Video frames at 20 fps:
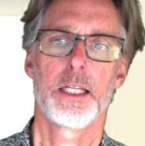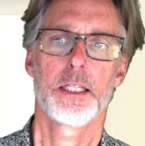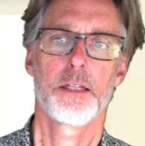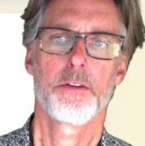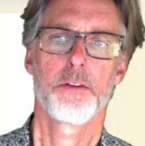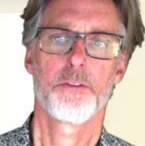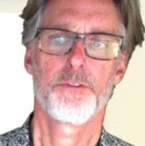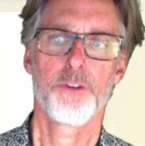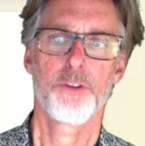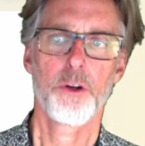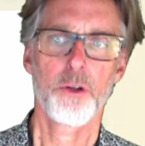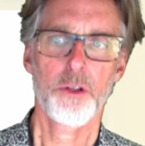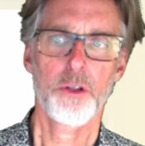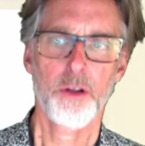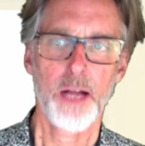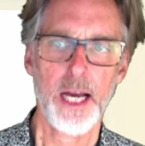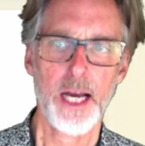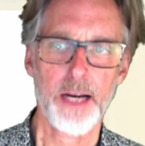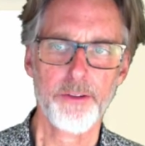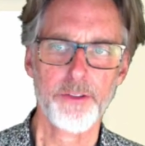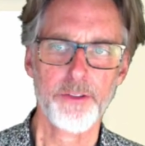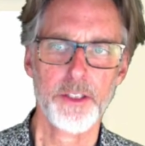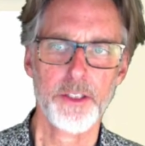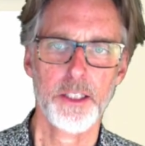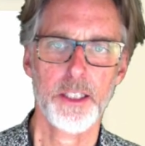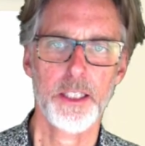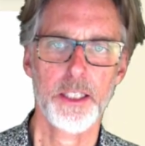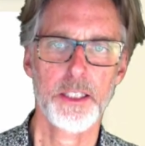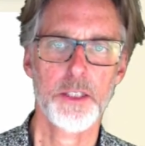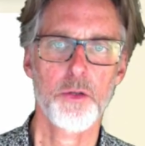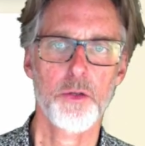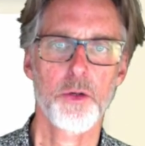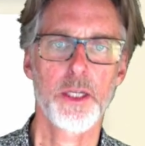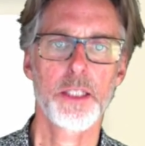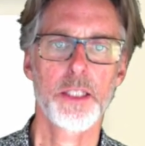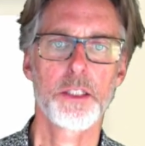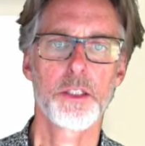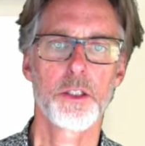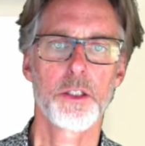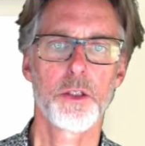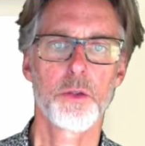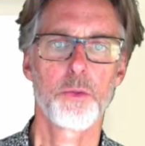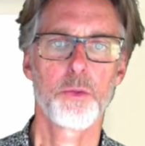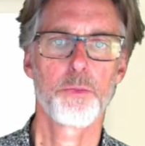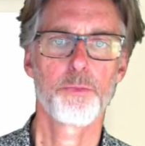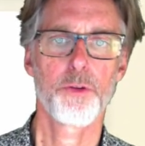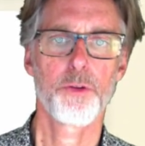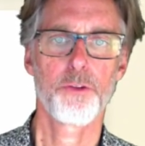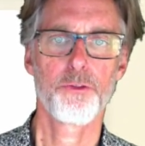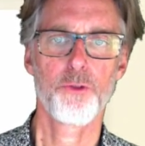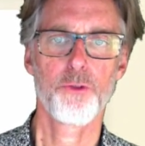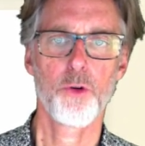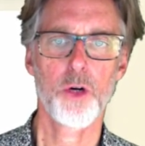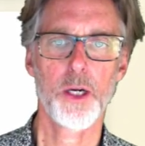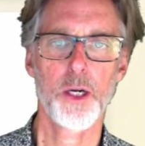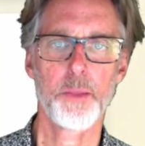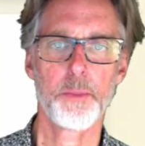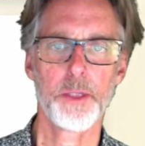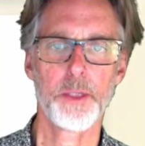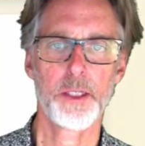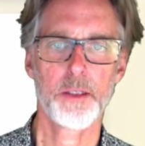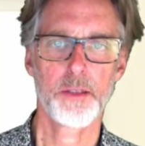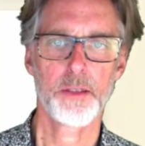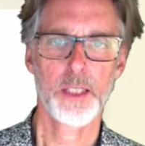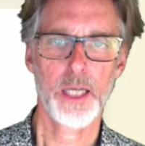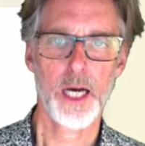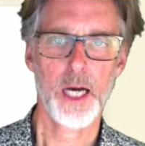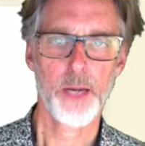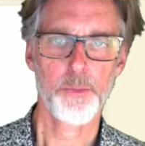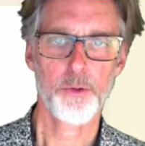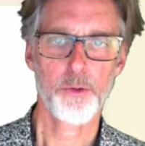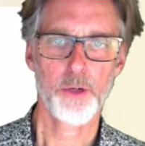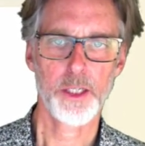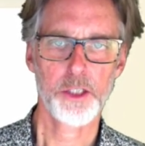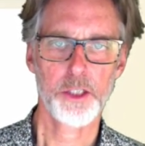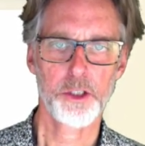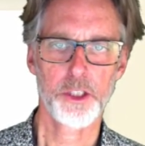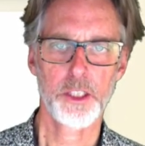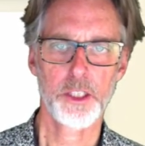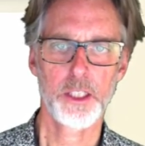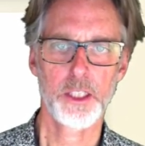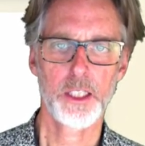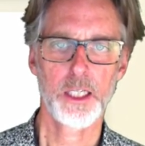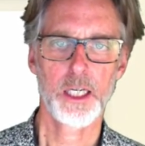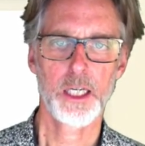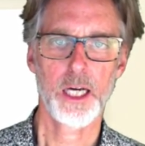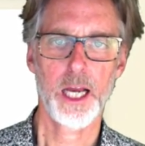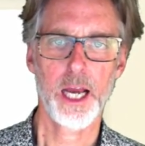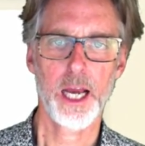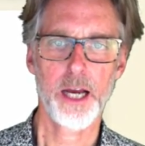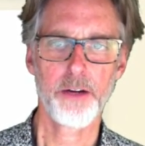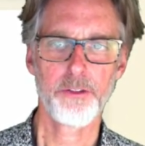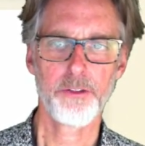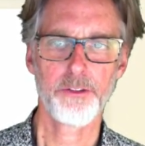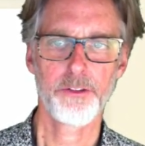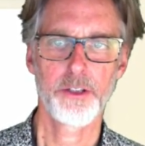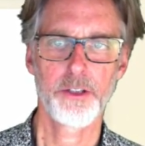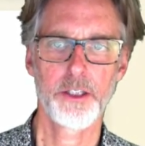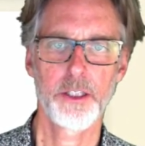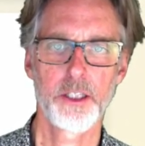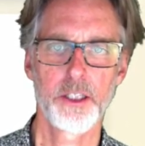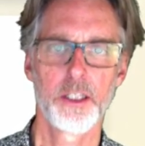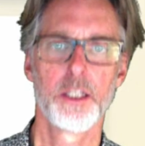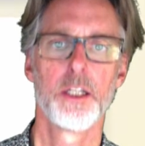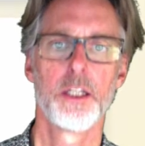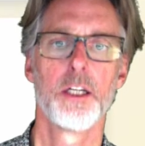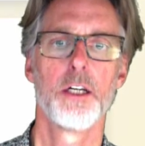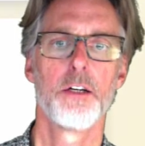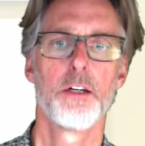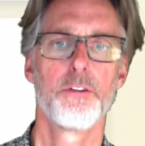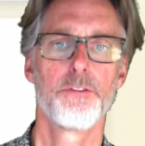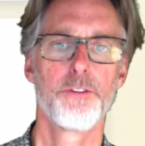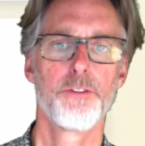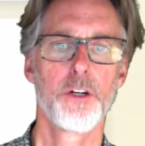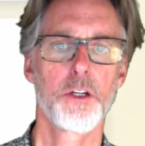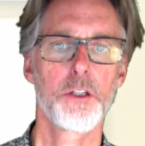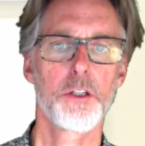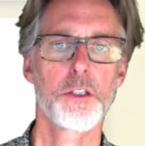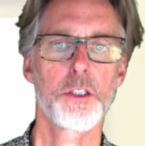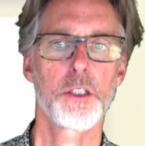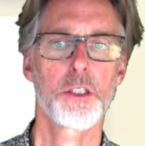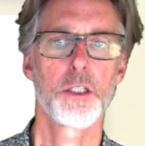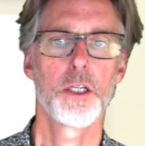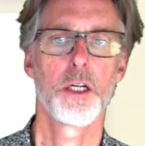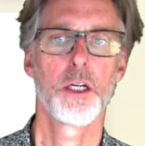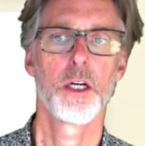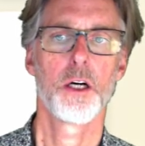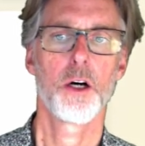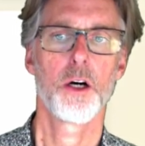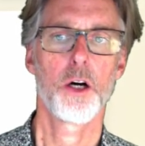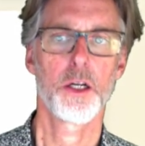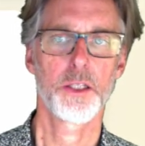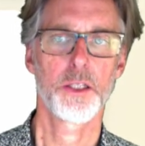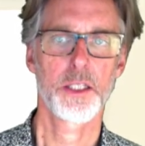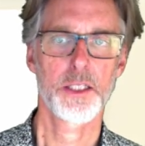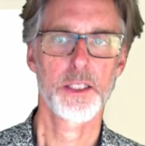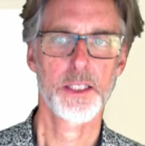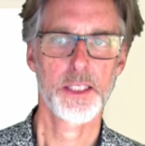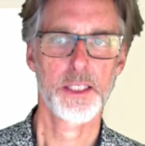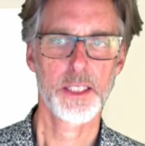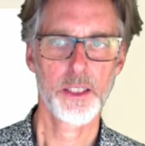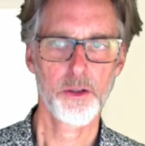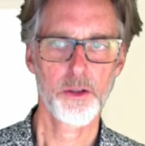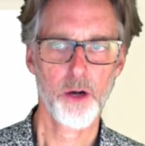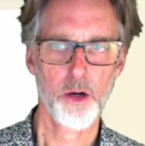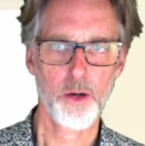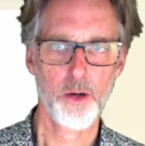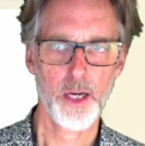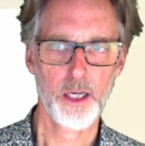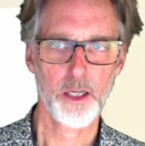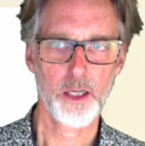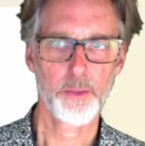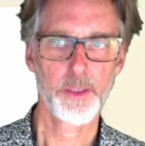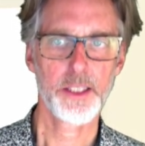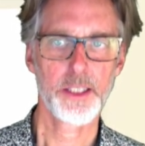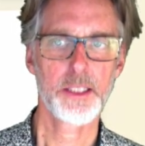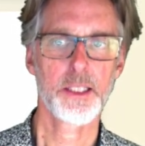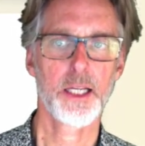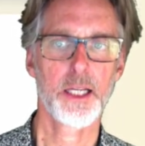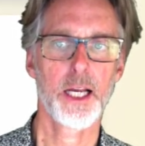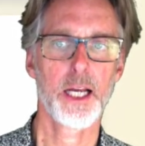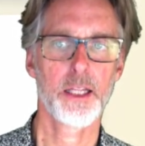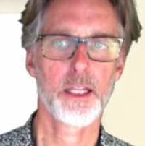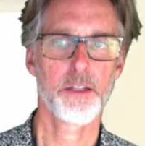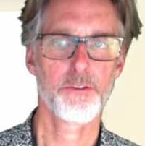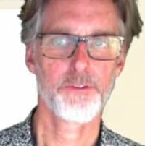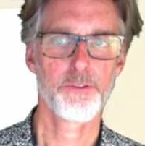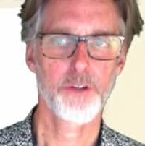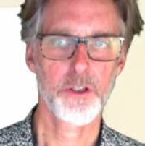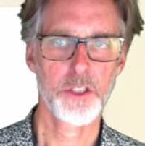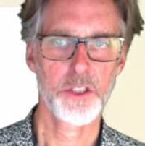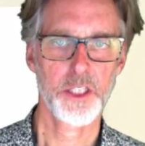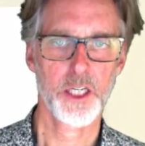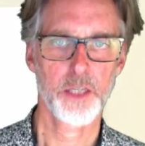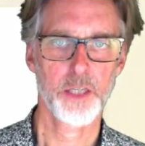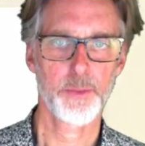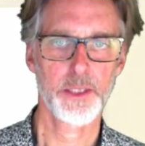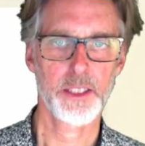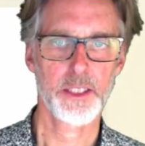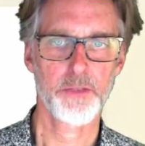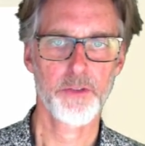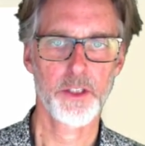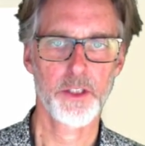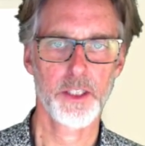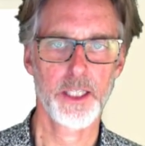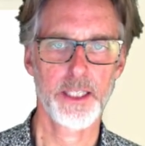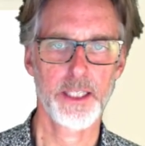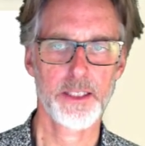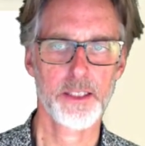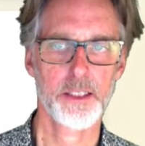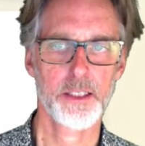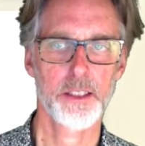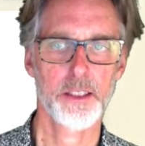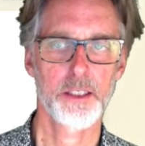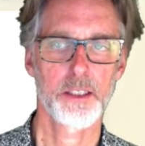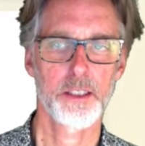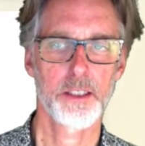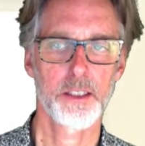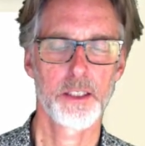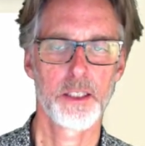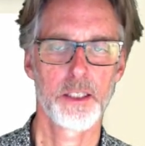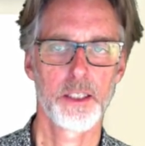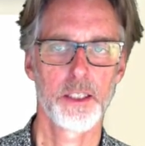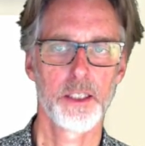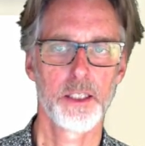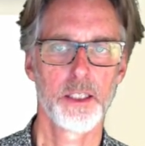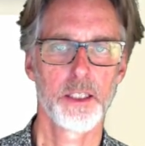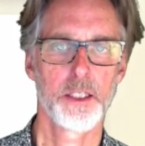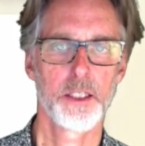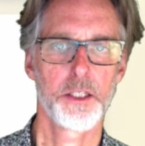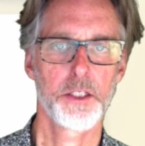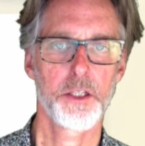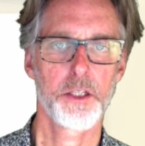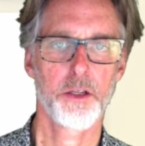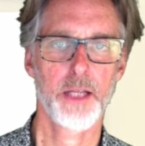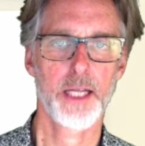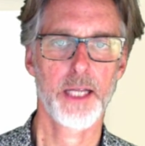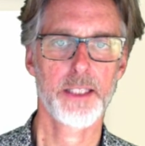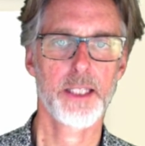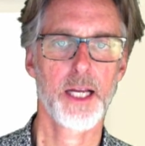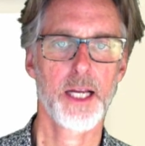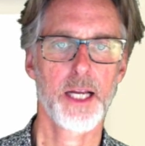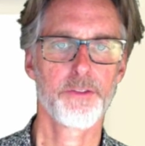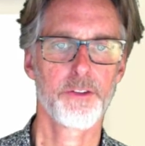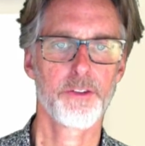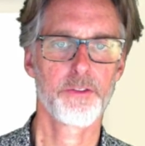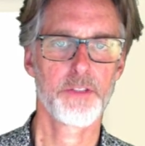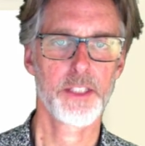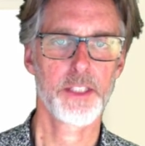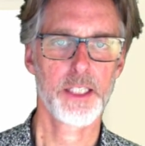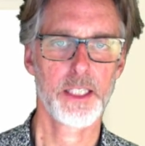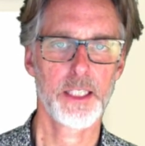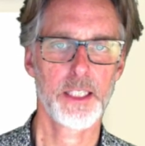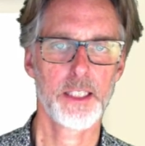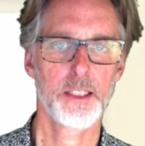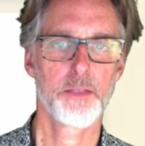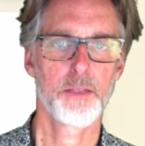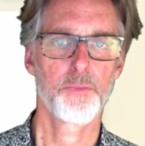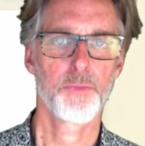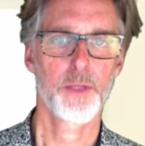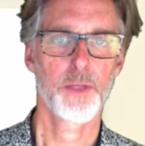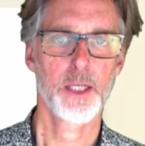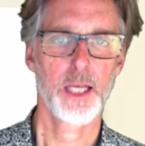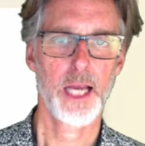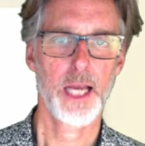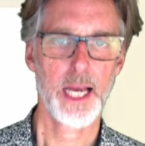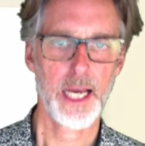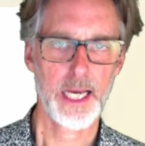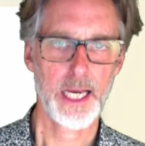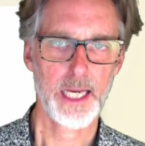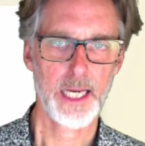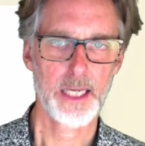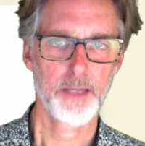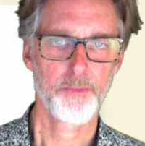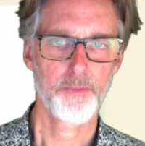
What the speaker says: Fold left is going to perform the operation F first on the 0 element and the first element of the list. So that's F of Z, A.